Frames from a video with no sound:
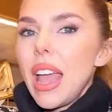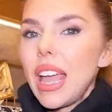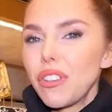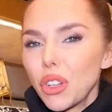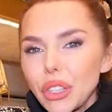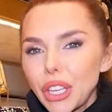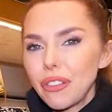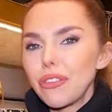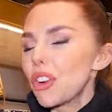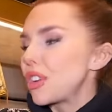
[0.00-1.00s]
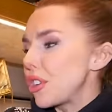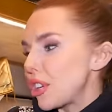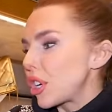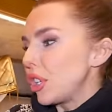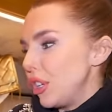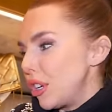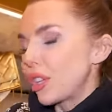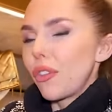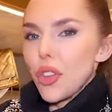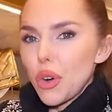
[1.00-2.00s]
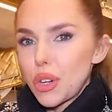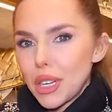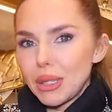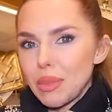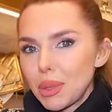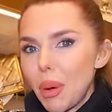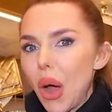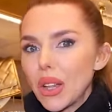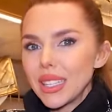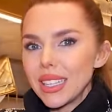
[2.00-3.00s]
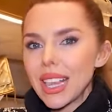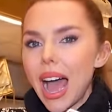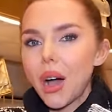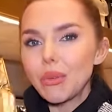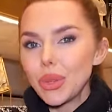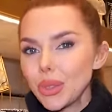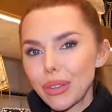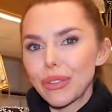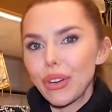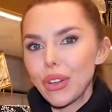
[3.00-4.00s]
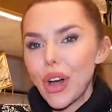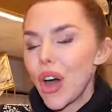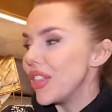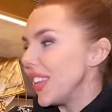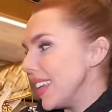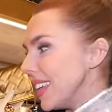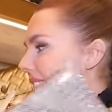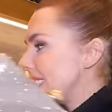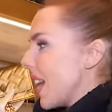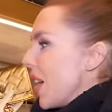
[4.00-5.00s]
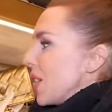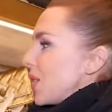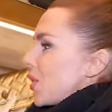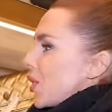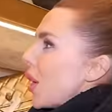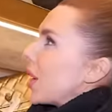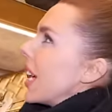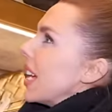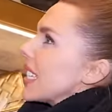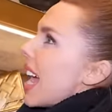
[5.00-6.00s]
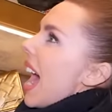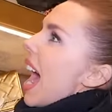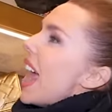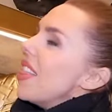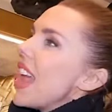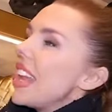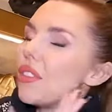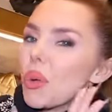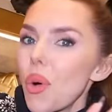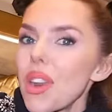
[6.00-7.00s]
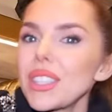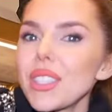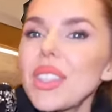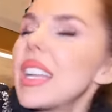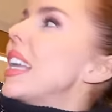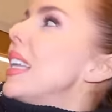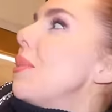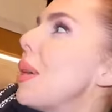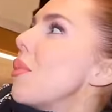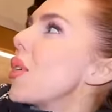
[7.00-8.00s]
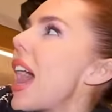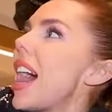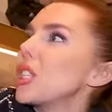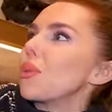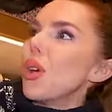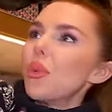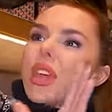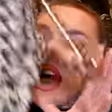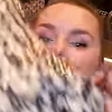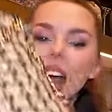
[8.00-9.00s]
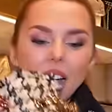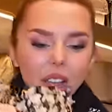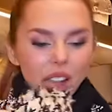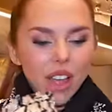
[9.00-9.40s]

if you're looking for a good clutch for your Christmas party, you can have these at the party. So good. And then if you wanted something a little bit more casual, we have